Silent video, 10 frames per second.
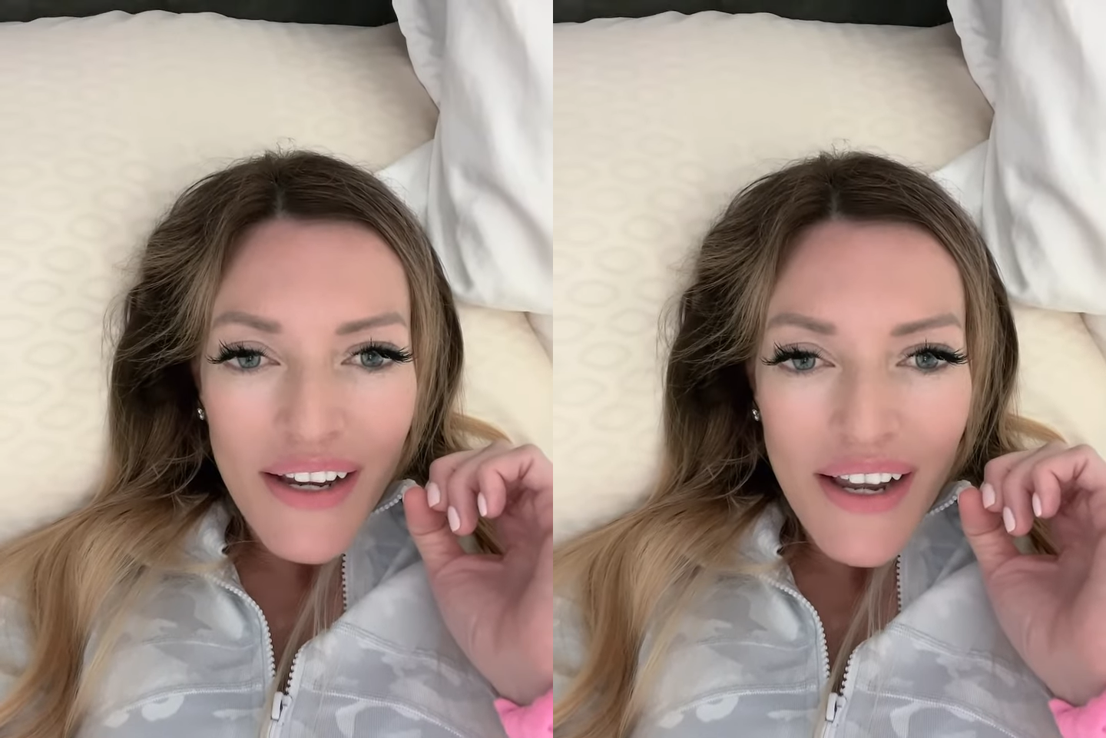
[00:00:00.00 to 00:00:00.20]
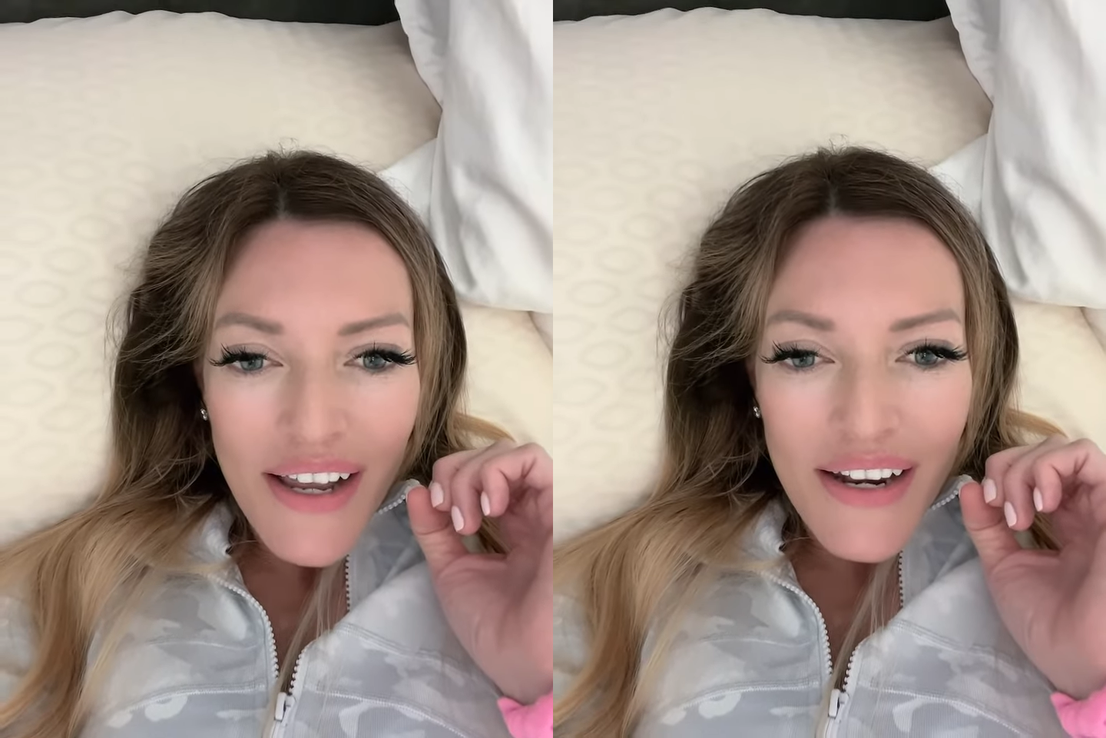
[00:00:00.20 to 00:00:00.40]

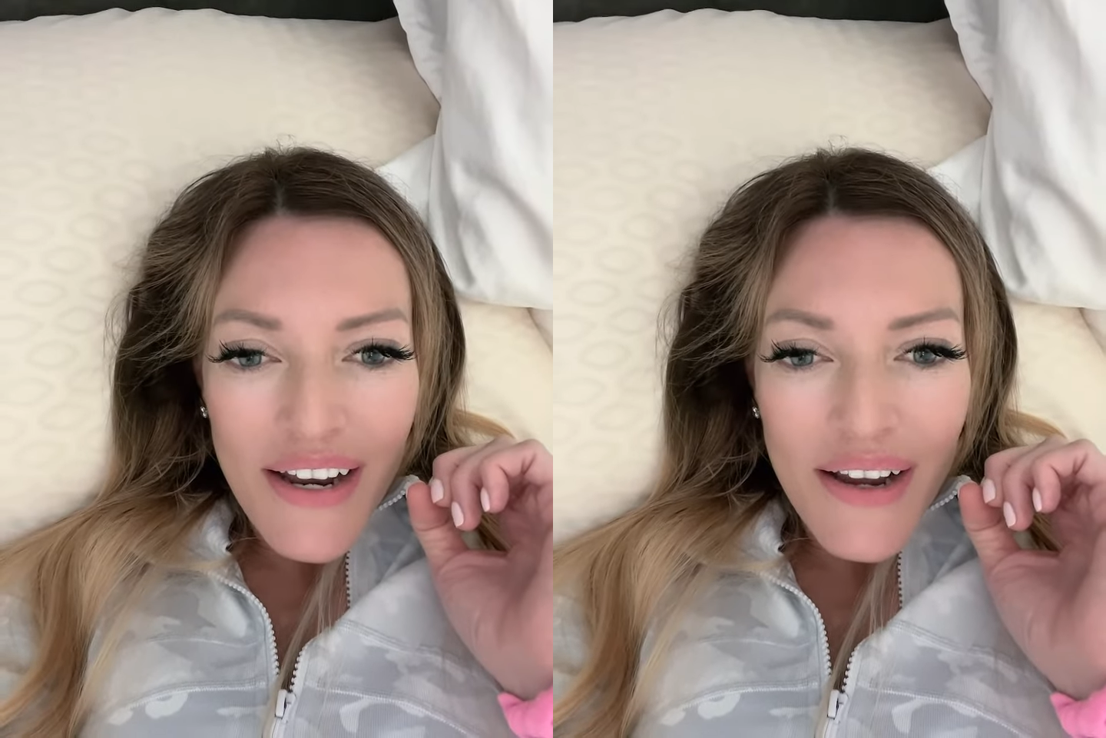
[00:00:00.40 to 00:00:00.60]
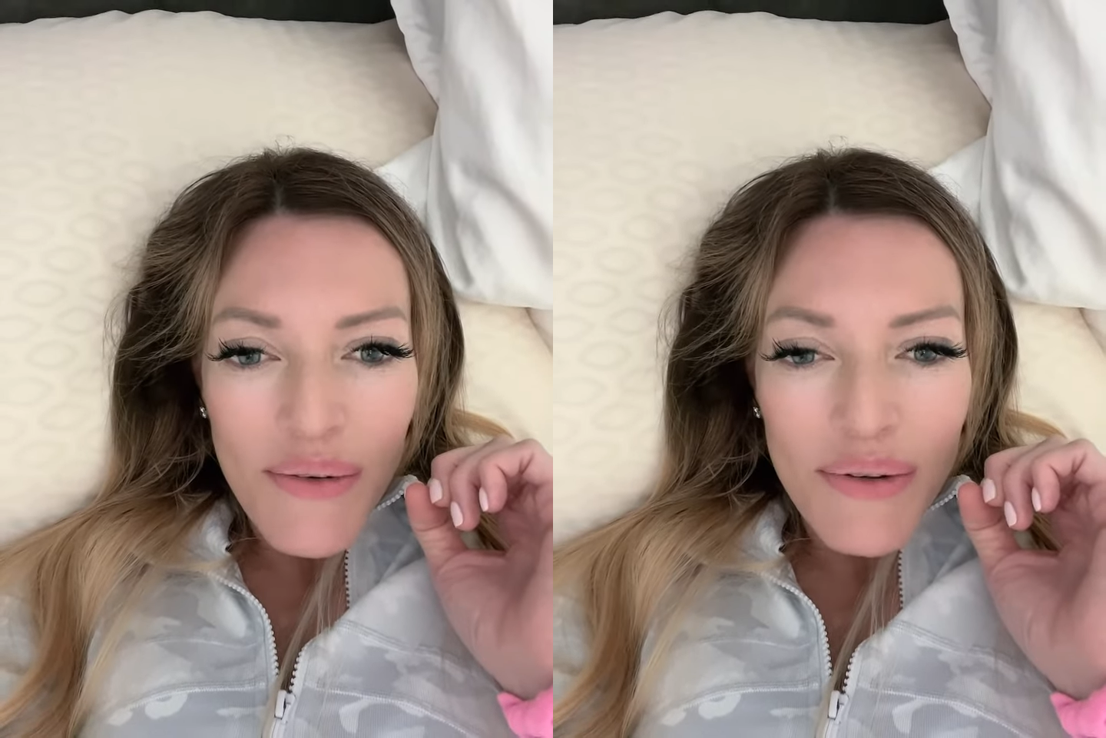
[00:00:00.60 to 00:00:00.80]
And
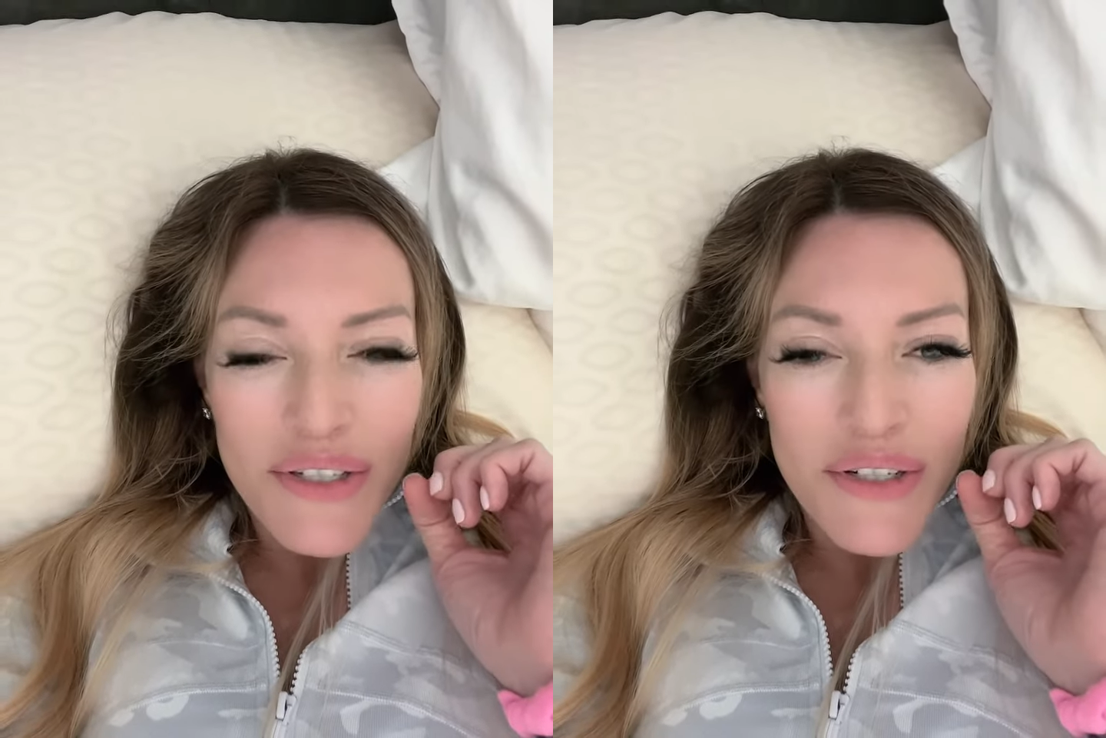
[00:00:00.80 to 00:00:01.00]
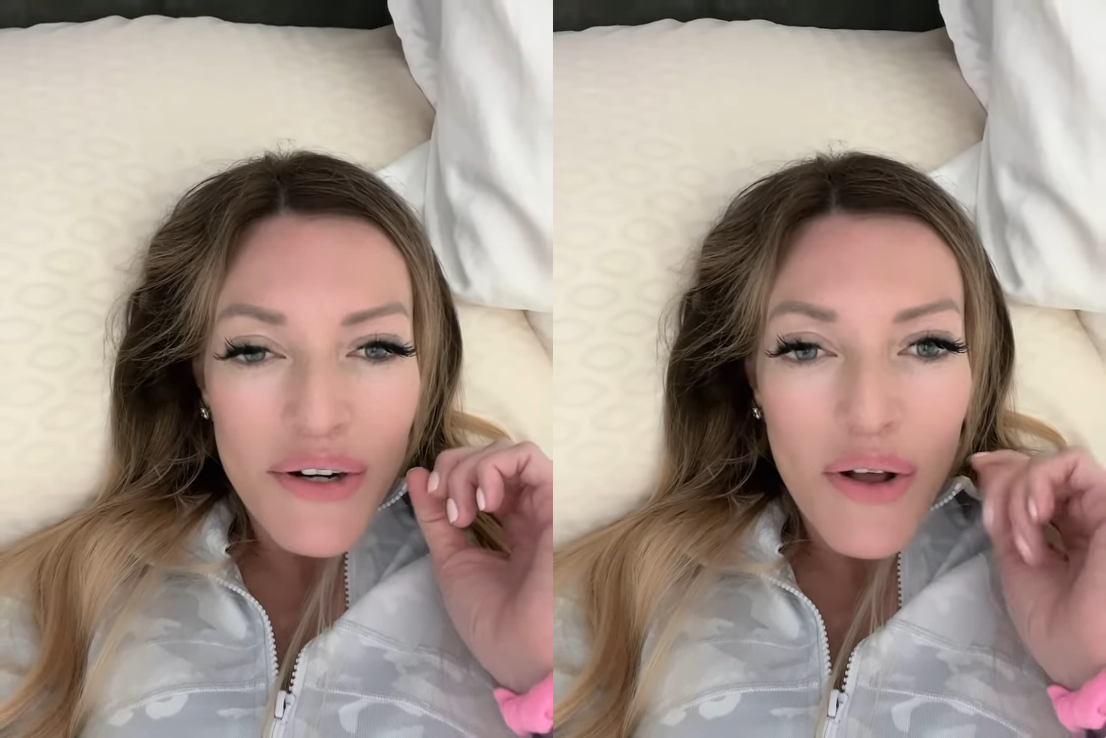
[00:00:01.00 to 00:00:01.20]
I will
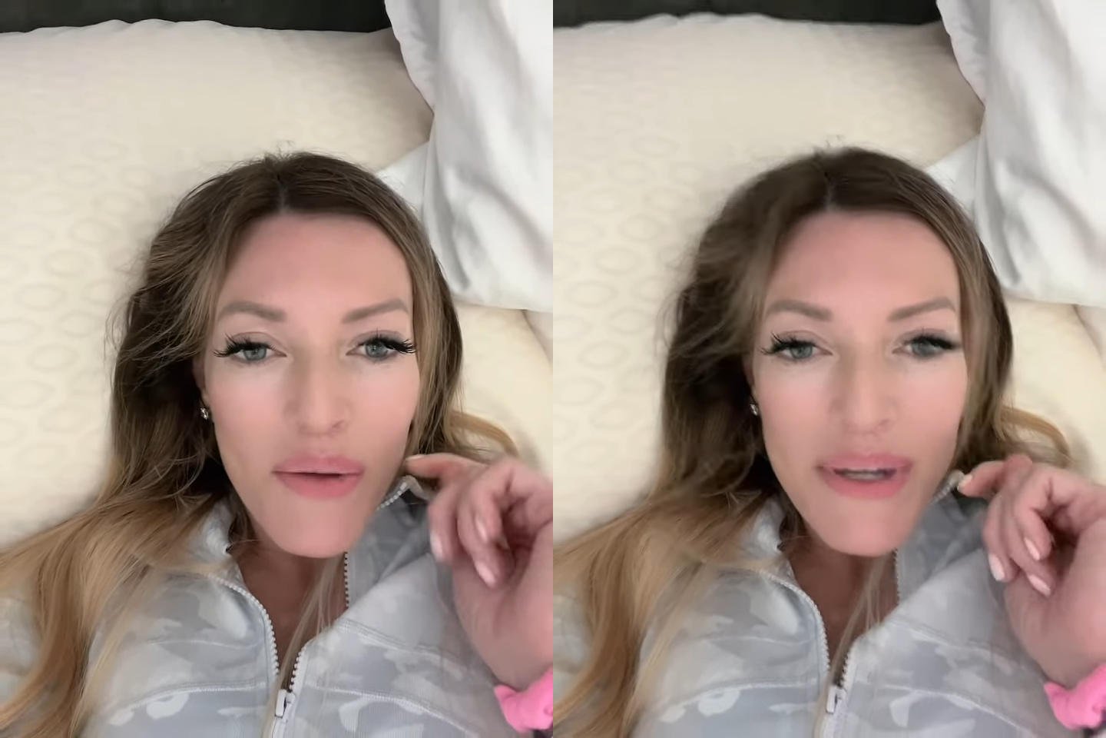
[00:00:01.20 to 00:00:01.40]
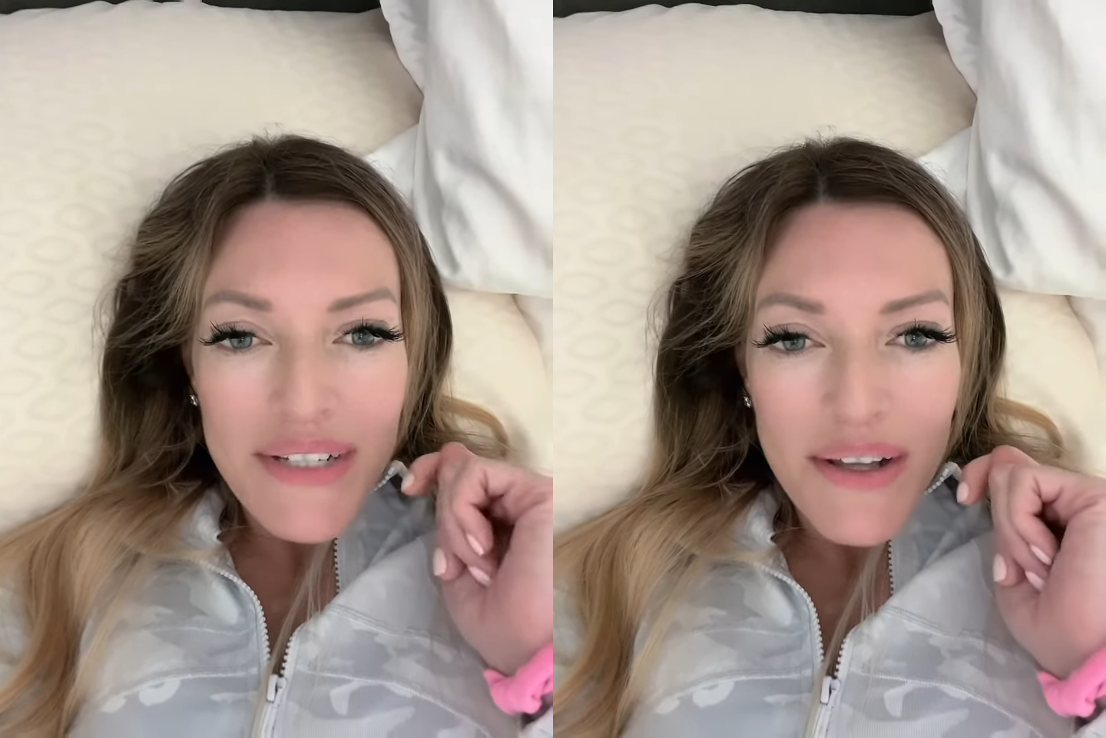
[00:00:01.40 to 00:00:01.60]
start all
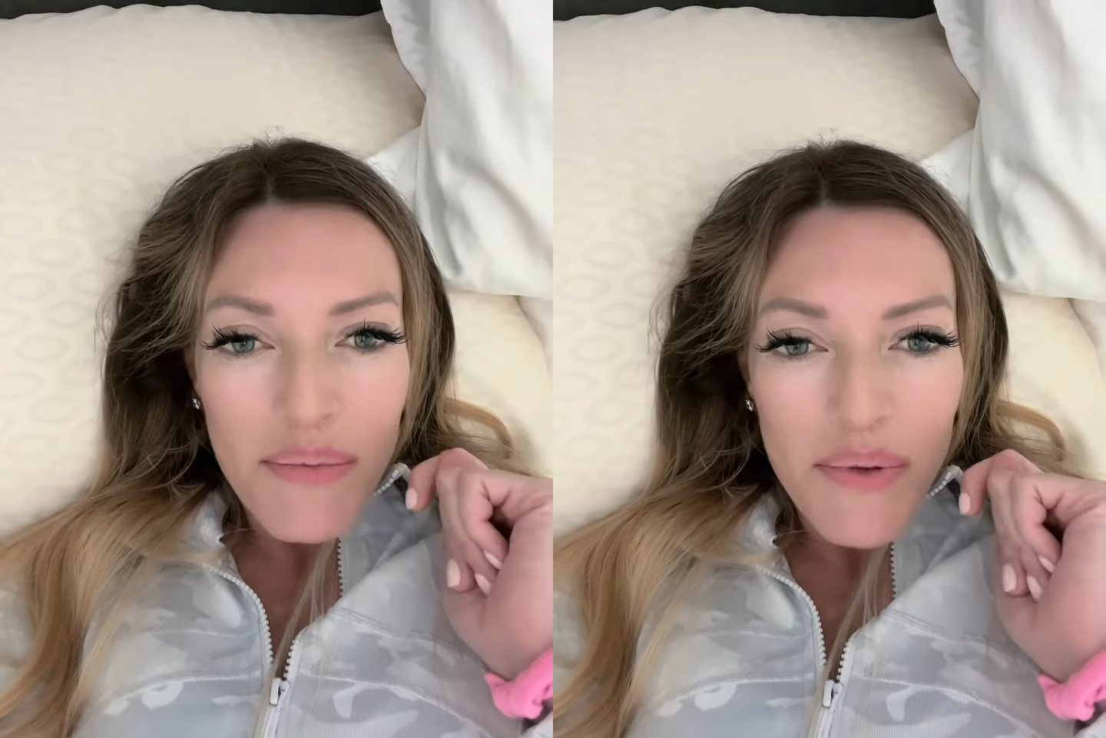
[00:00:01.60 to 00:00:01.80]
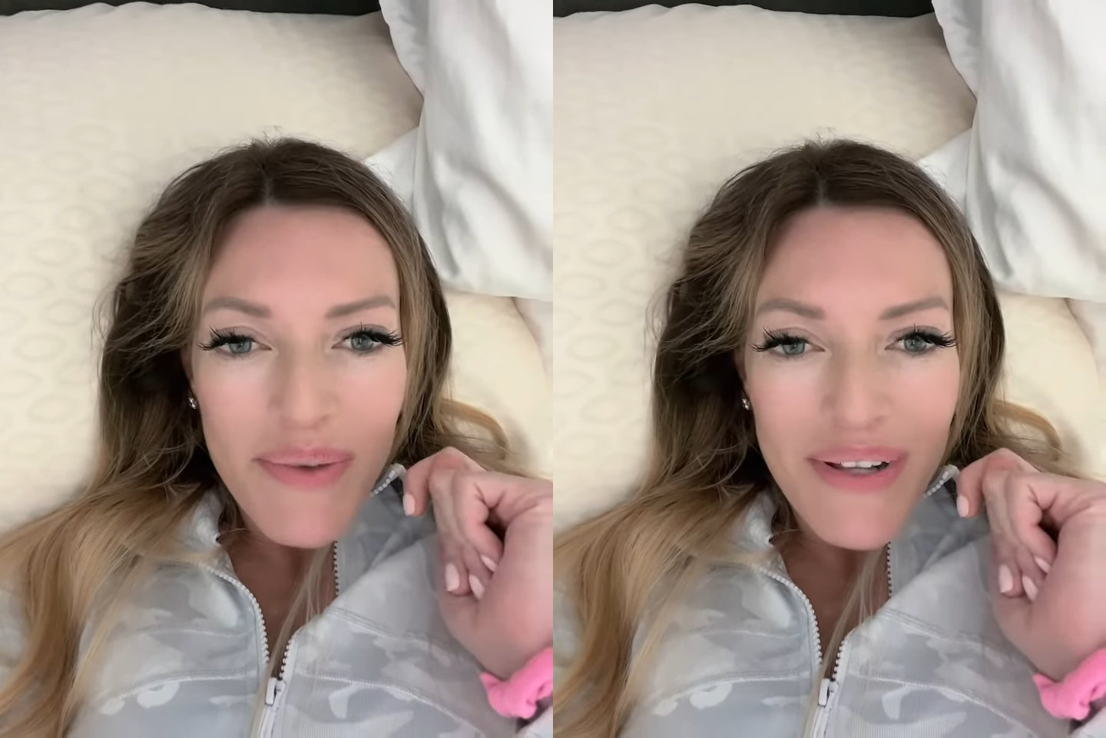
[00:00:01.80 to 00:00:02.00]
my
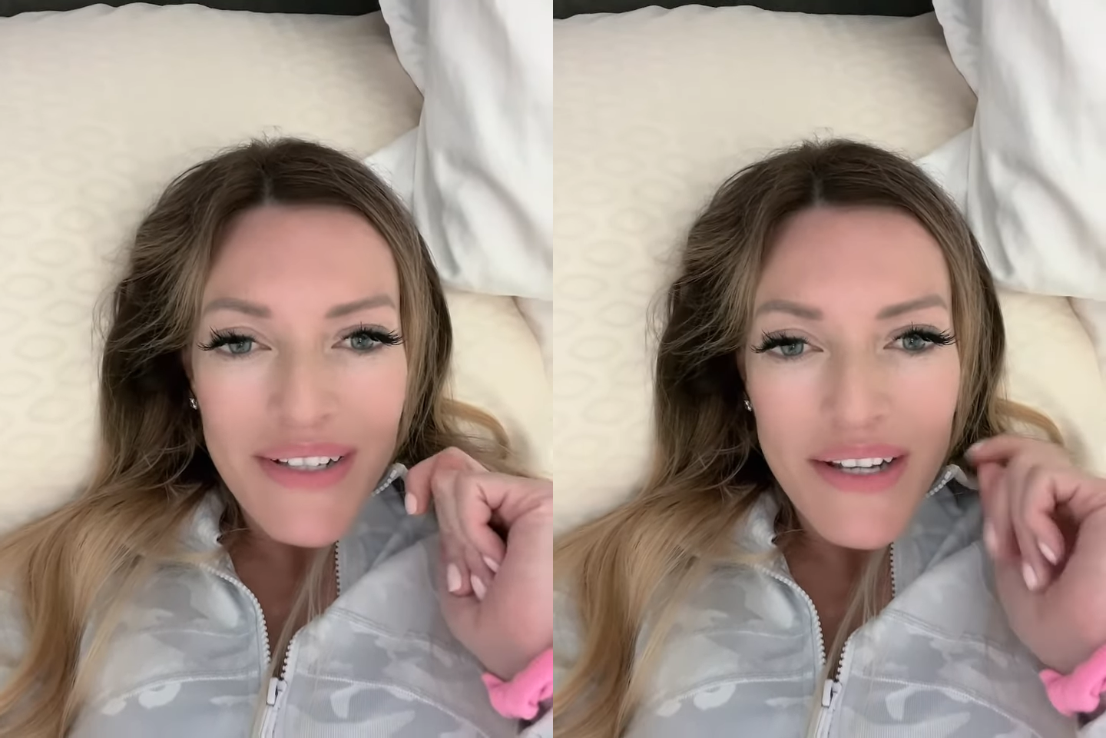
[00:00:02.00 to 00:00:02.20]
supplements